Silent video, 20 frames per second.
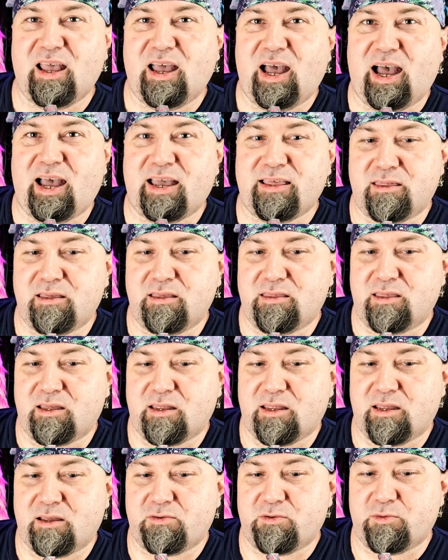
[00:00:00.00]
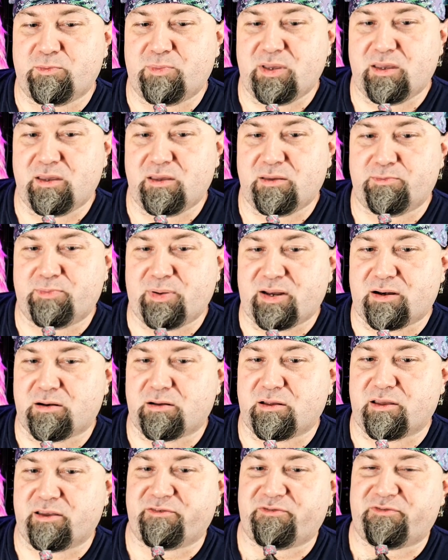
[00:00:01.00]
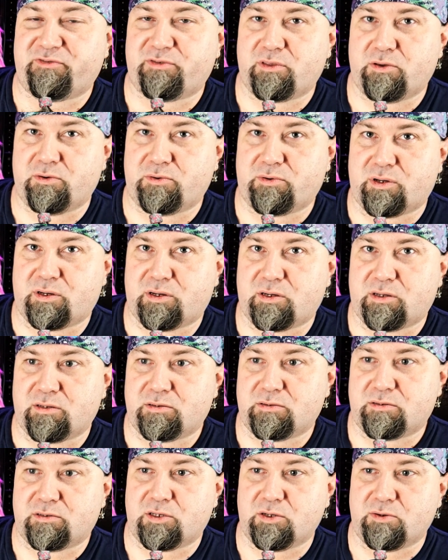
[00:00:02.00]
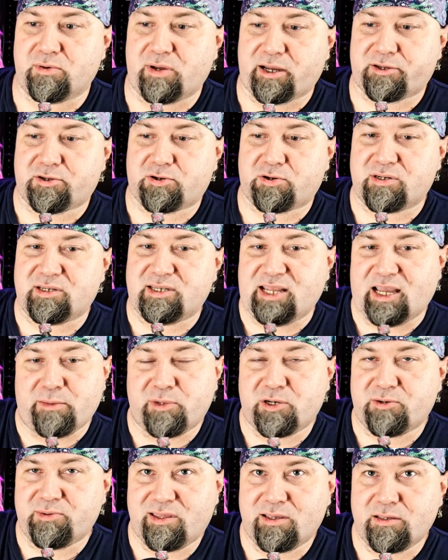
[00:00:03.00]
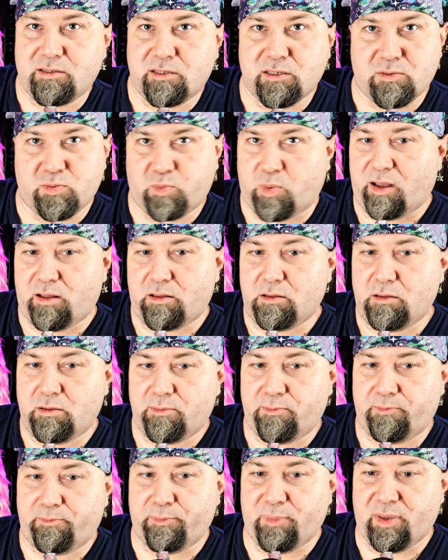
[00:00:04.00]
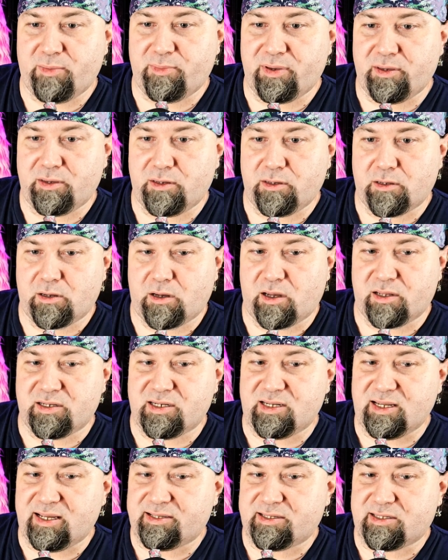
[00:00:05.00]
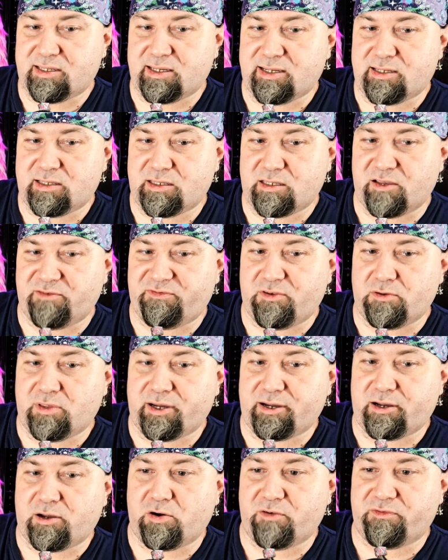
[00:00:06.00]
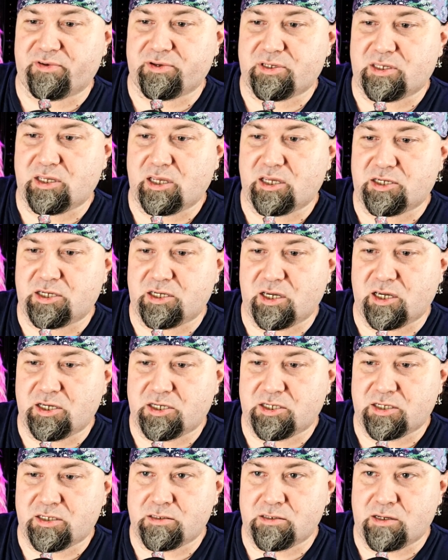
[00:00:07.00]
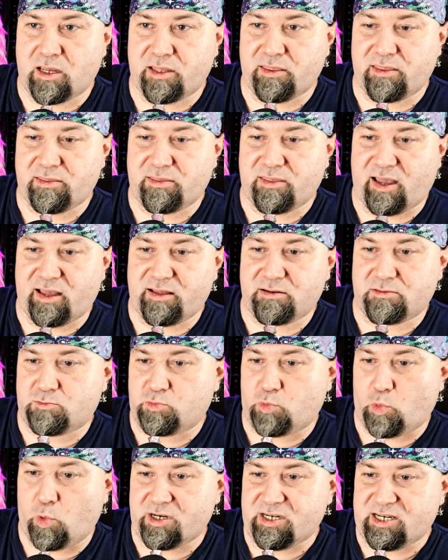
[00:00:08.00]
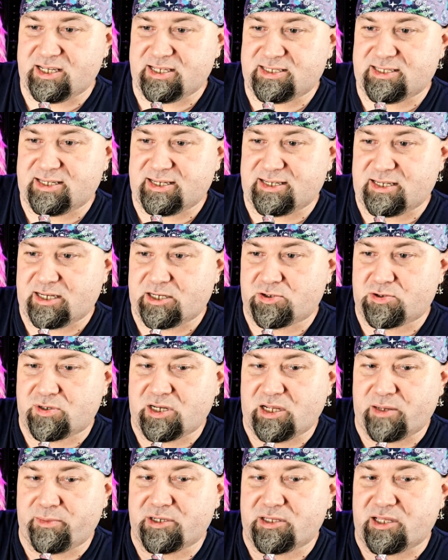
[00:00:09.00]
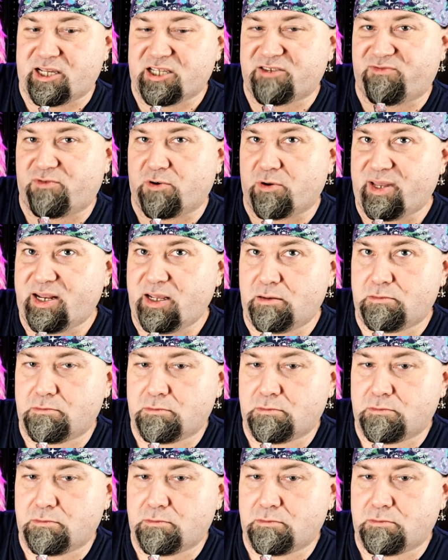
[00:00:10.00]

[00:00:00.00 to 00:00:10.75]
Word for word: I think that it would be better if you could do extra damage with this as well. Maybe a d six if you let go of your satiation, and that one d six extra damage lasts for a minute.